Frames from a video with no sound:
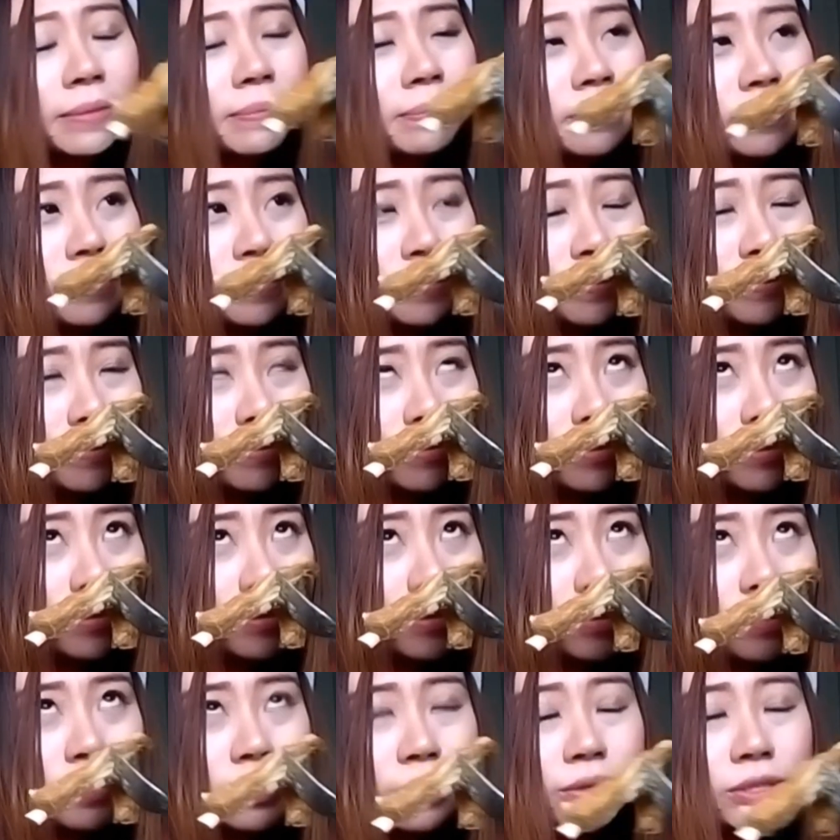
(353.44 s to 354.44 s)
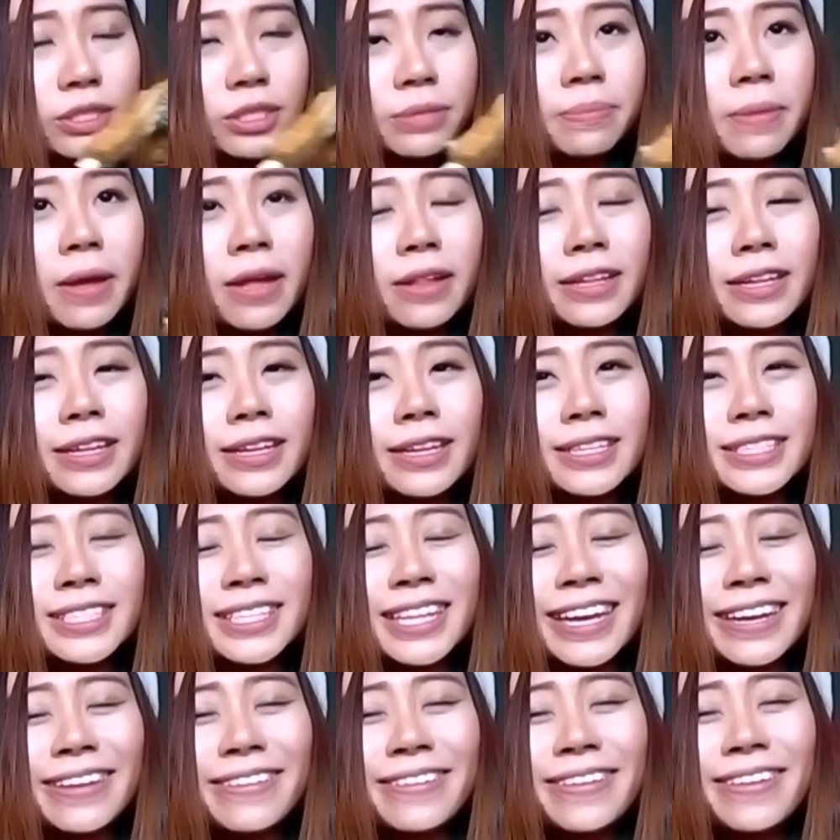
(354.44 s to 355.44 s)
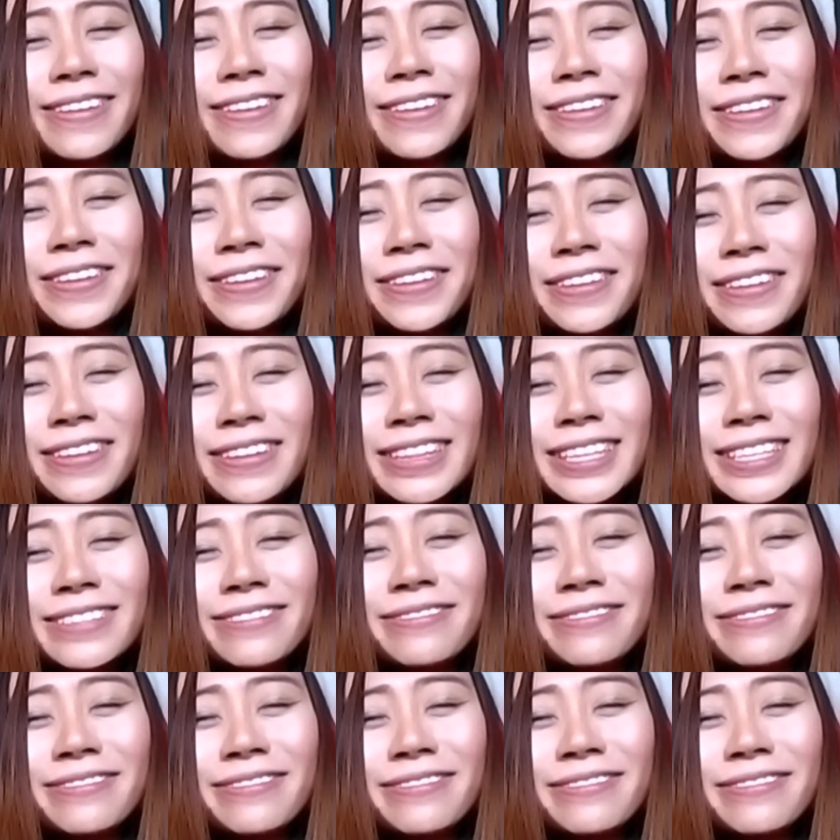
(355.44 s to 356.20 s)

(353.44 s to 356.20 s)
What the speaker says: then when you smell it, it's like, oh,